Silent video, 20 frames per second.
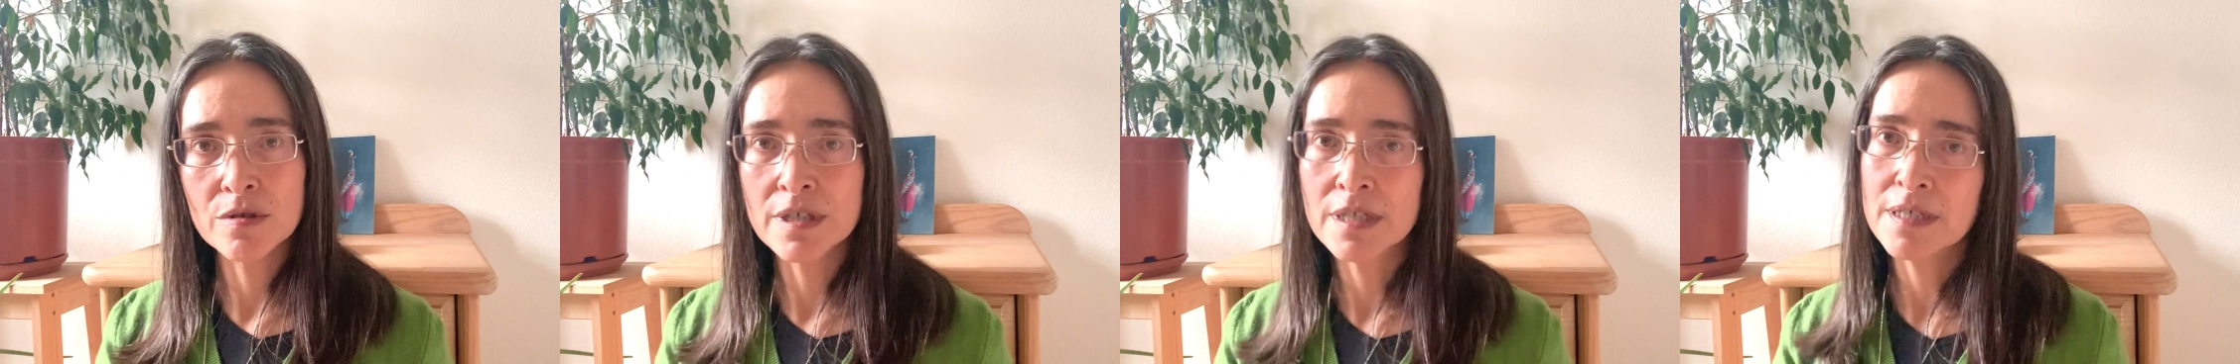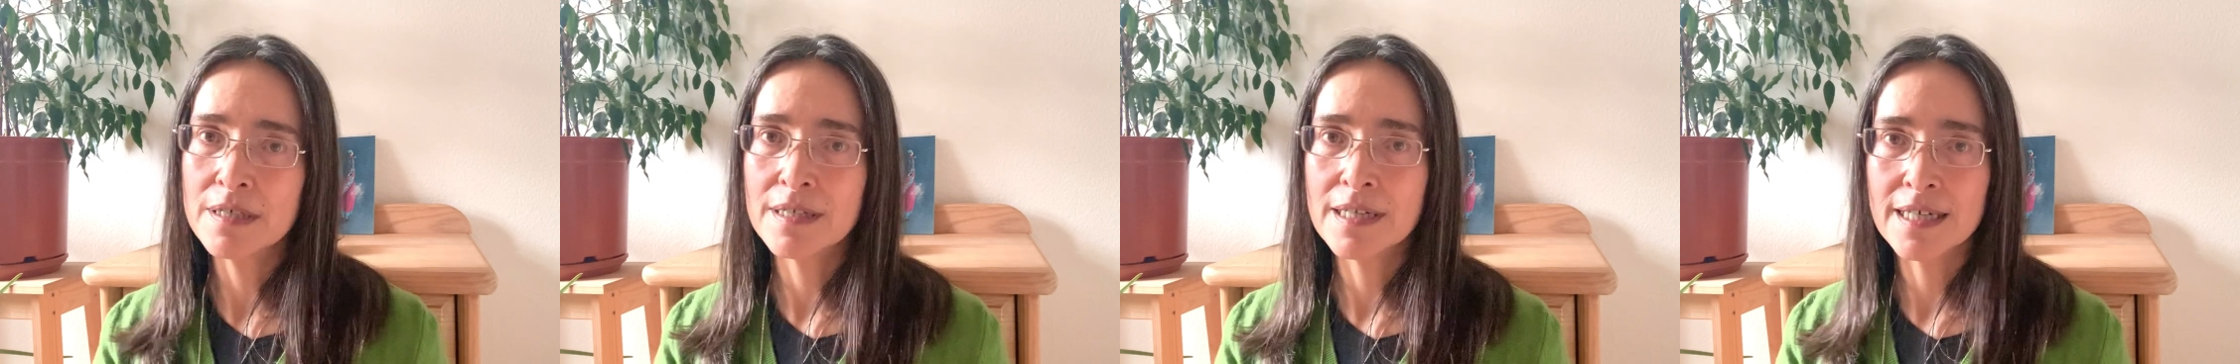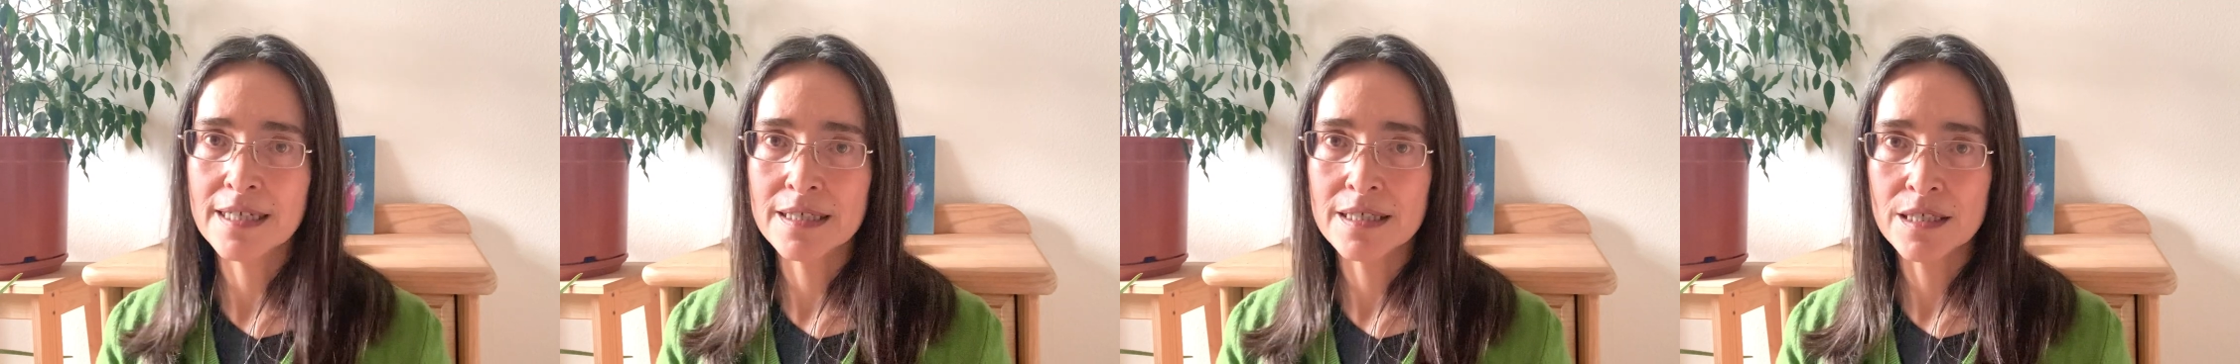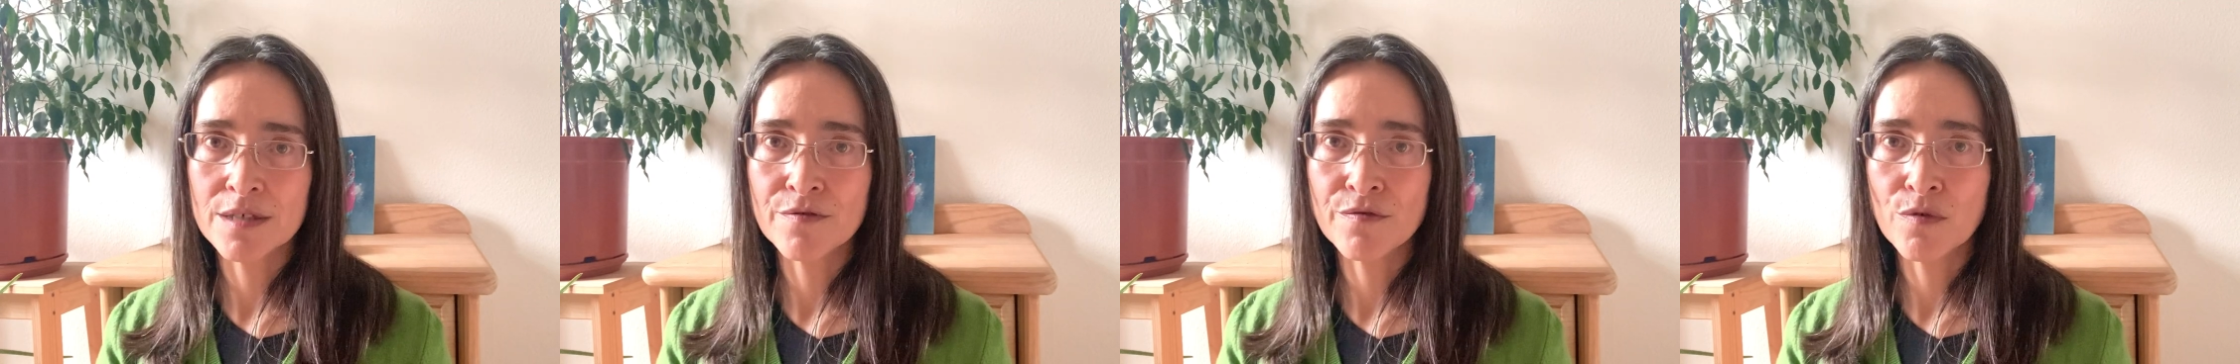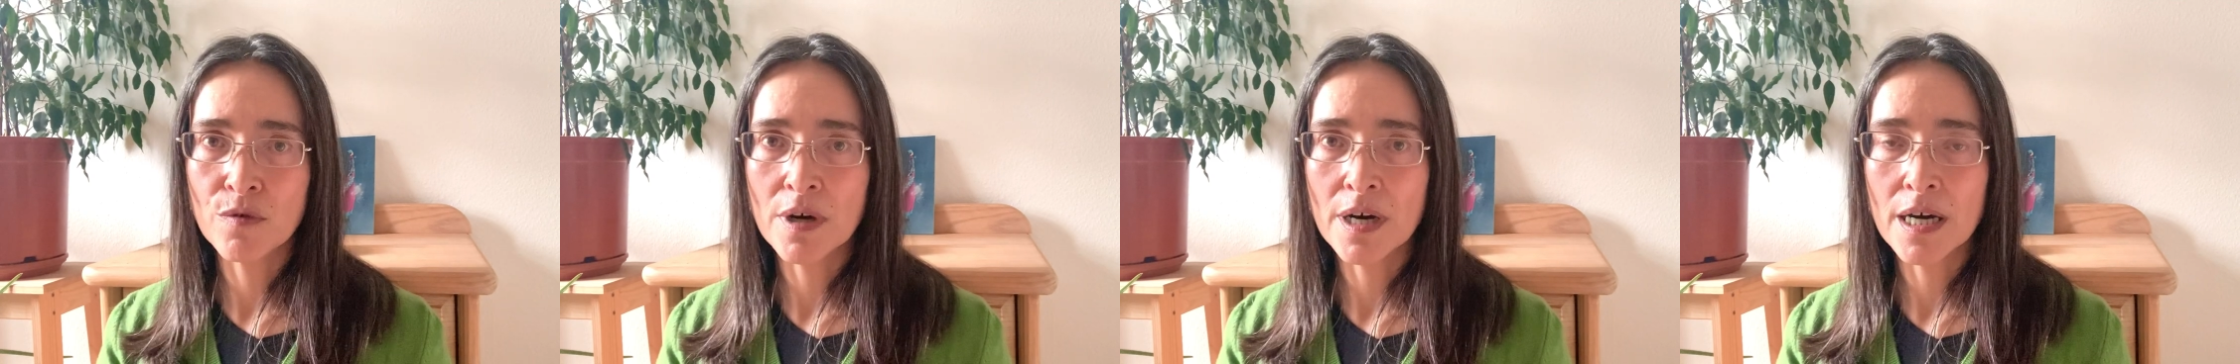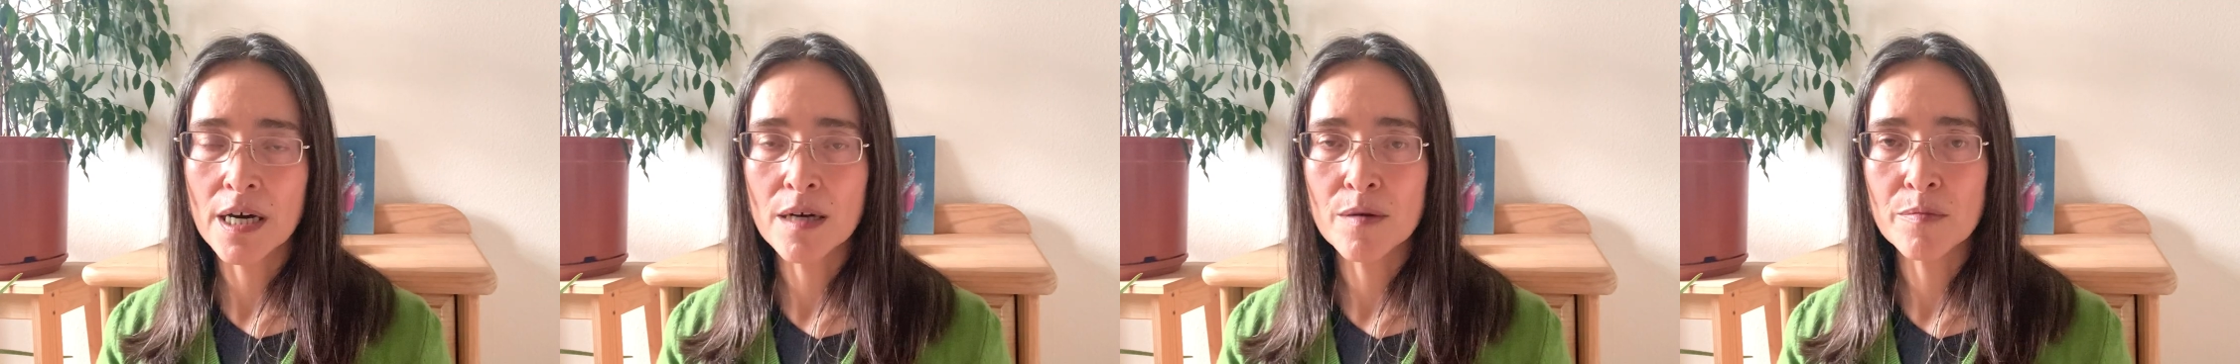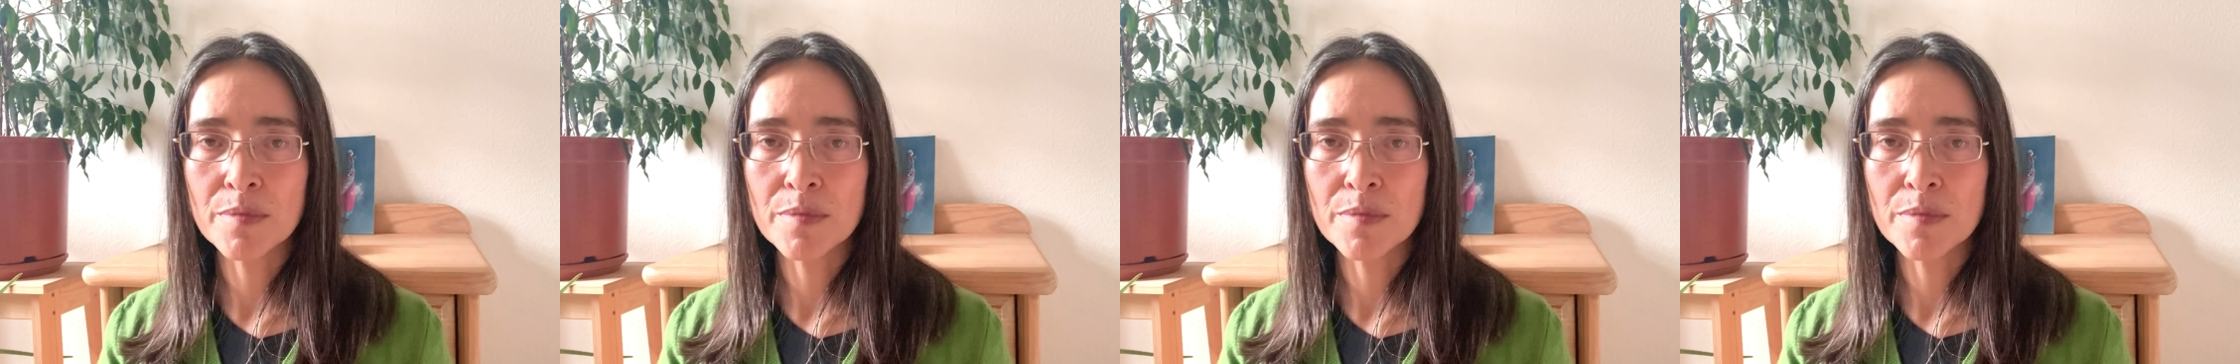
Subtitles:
in a negative way,